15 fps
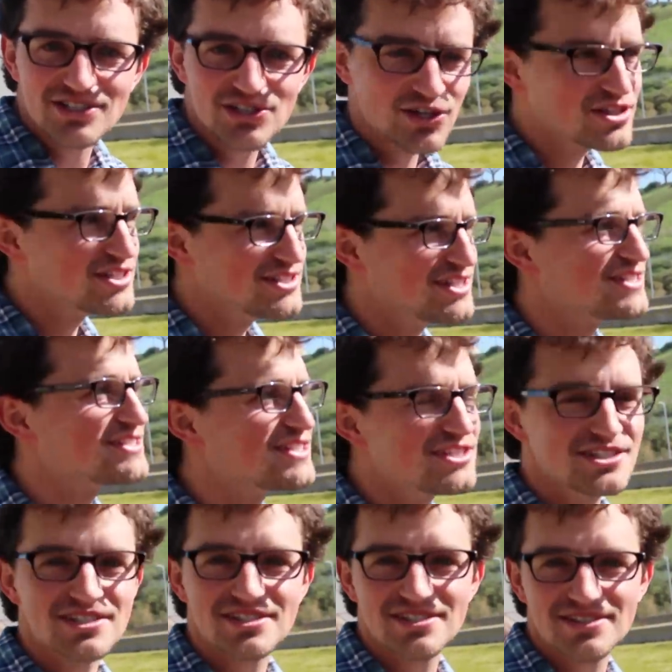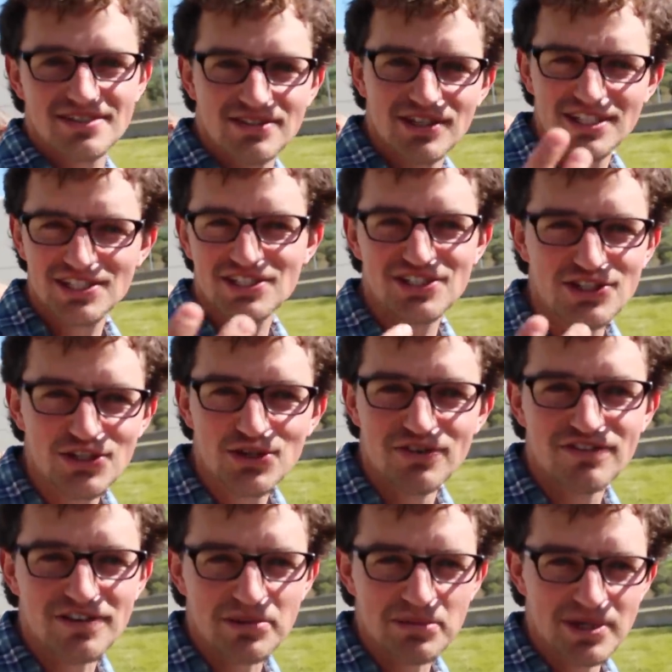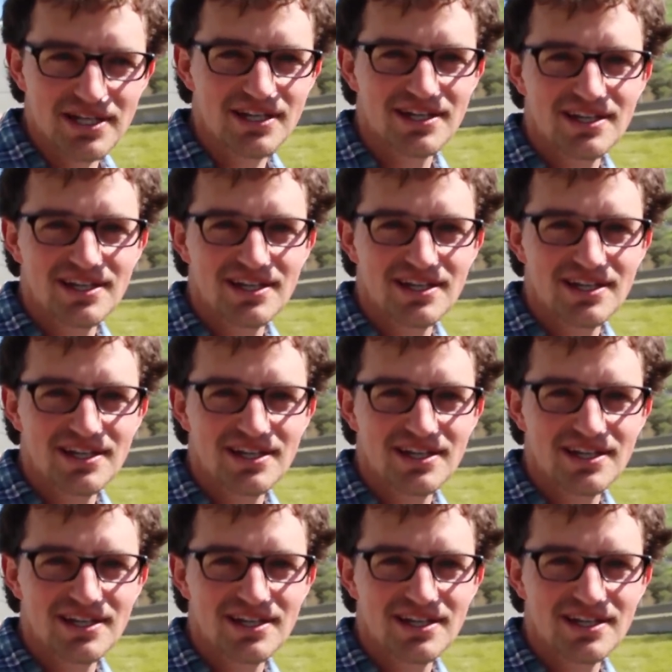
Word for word: so this is this is this is new for me.